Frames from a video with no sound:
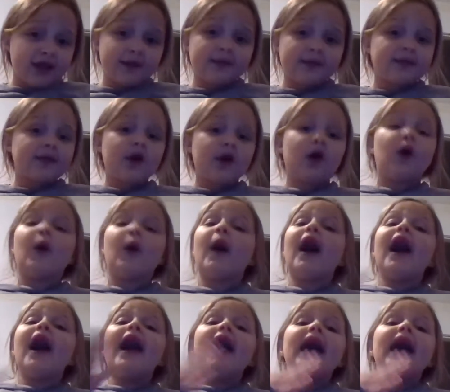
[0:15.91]
So,
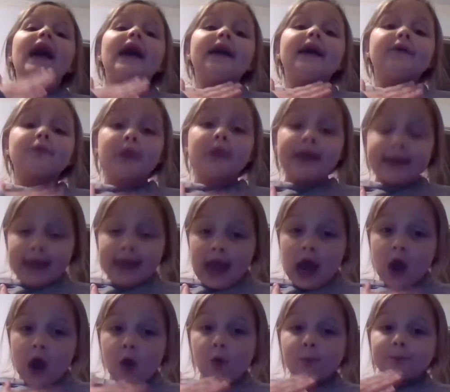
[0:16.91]
right
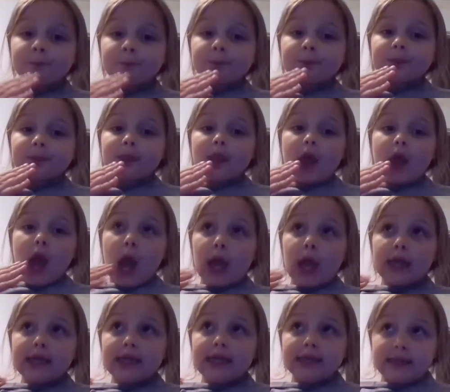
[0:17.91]
now,
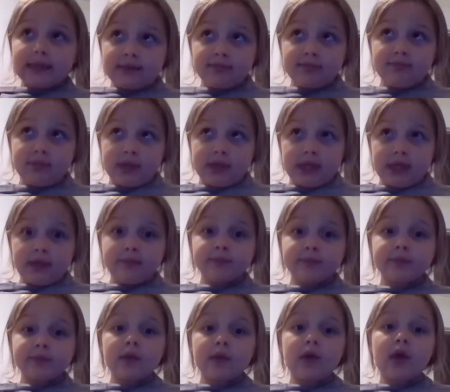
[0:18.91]
it's me
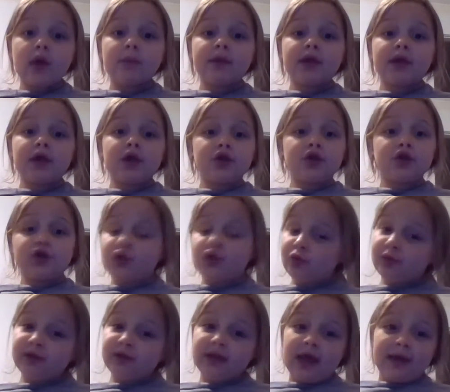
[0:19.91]
because she
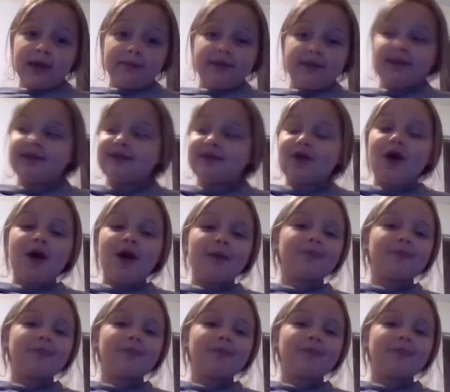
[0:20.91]
would let me stop,